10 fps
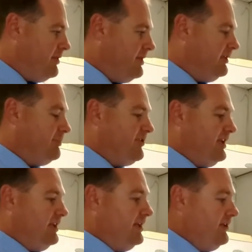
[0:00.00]
This
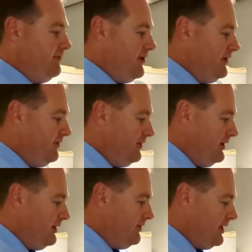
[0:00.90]
particular device
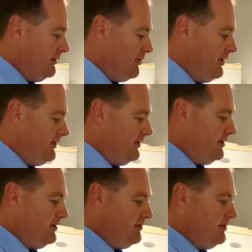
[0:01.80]
is calibrated.
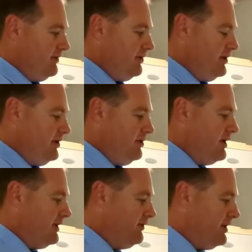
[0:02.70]
It's got a
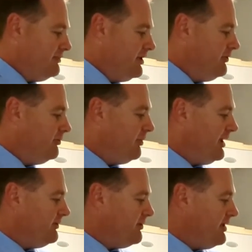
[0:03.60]
UKAS calibration
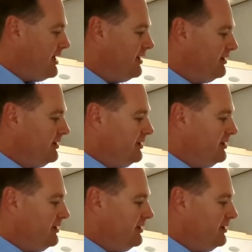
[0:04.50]
plate on there.